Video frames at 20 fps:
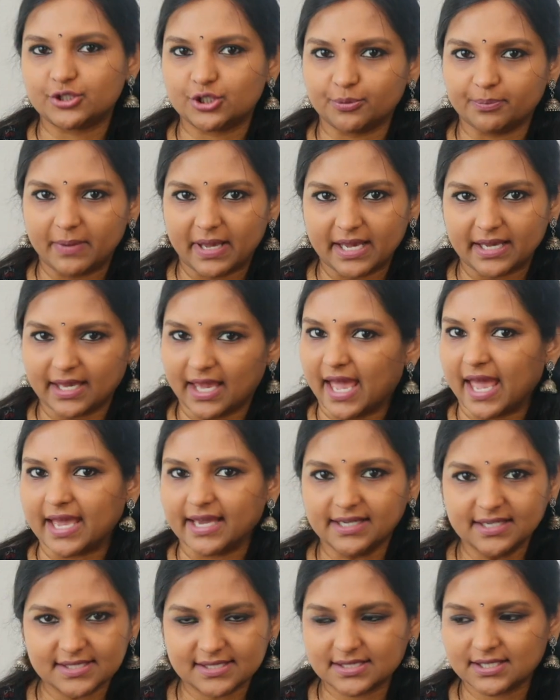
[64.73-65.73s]
to make
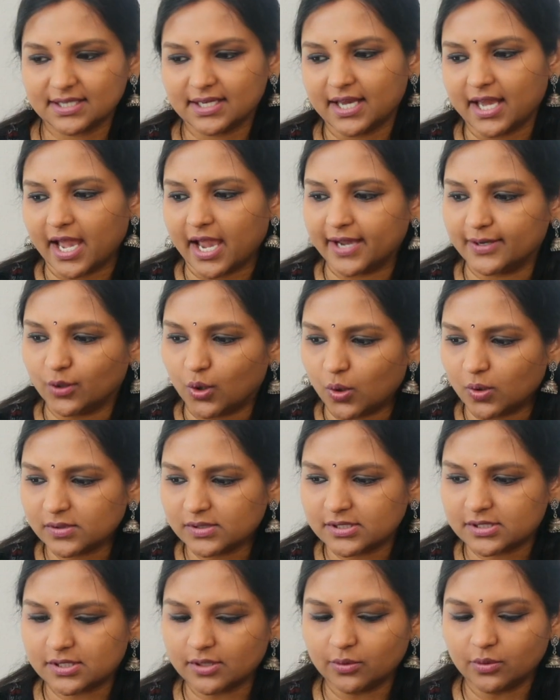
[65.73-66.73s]
eggs, and
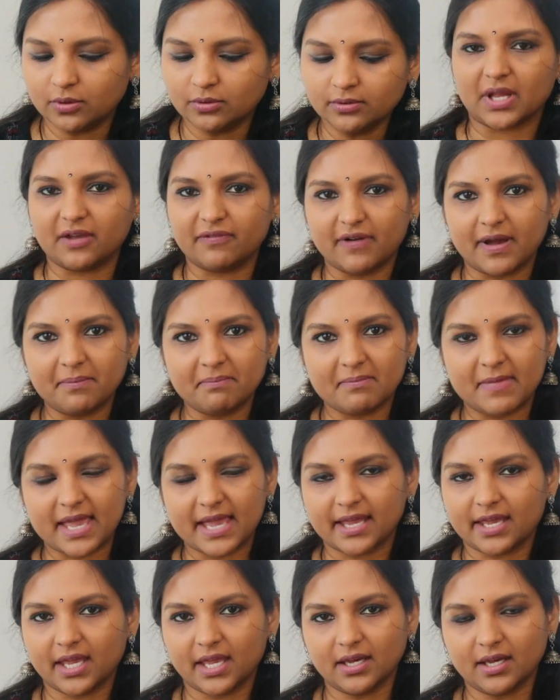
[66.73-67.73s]
also if I'm
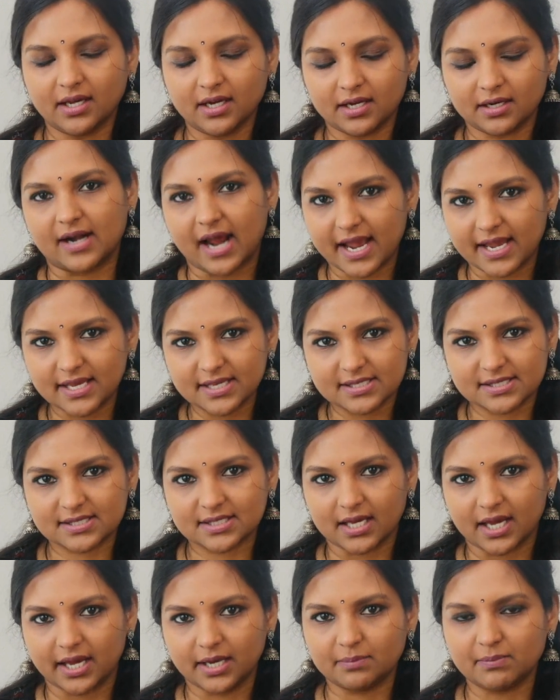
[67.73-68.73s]
making rice
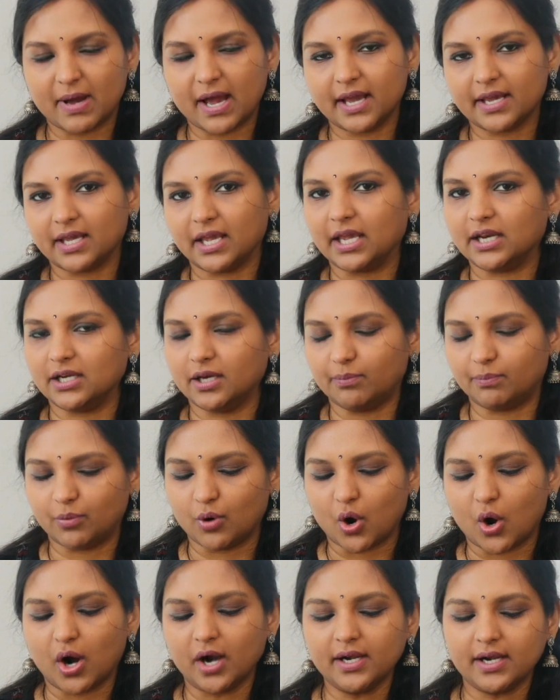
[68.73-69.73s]
in my inner
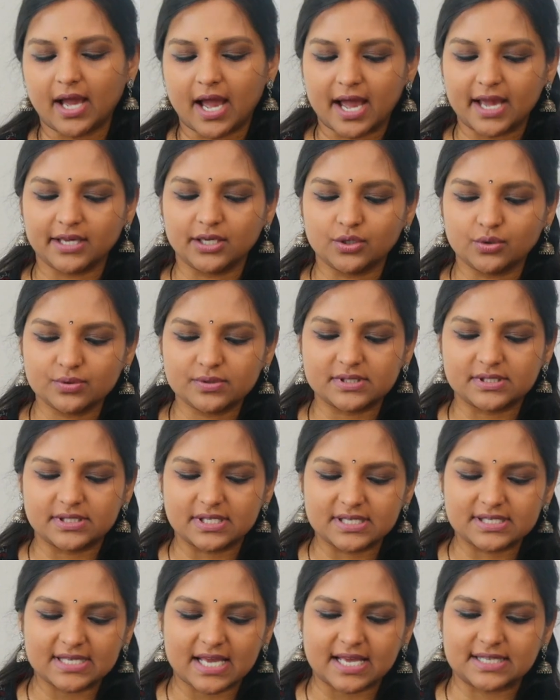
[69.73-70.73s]
pot, I use
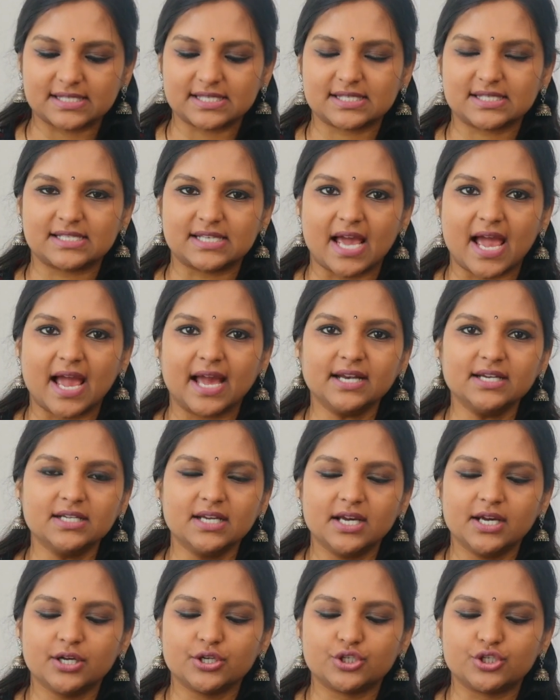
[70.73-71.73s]
this as a stand
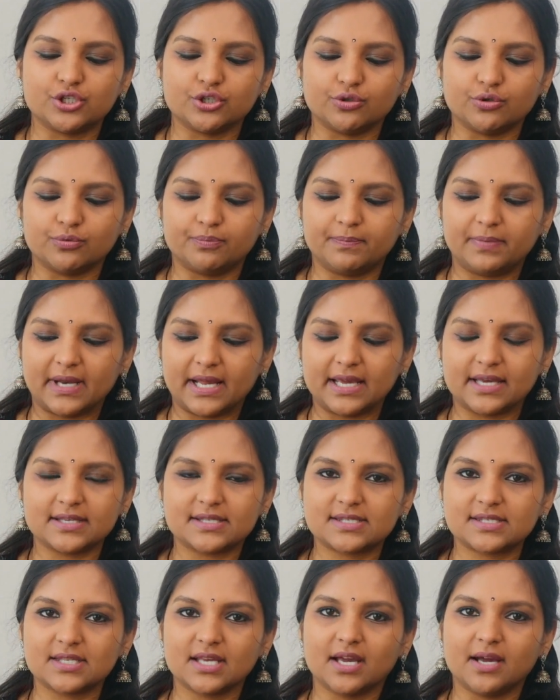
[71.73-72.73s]
to
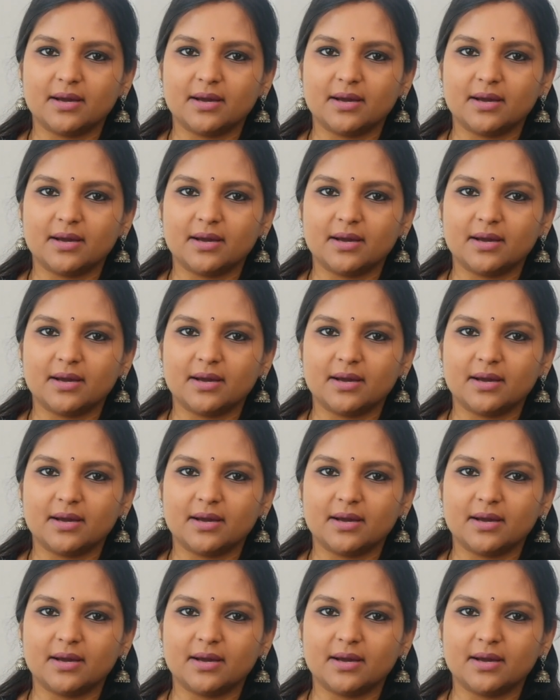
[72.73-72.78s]
place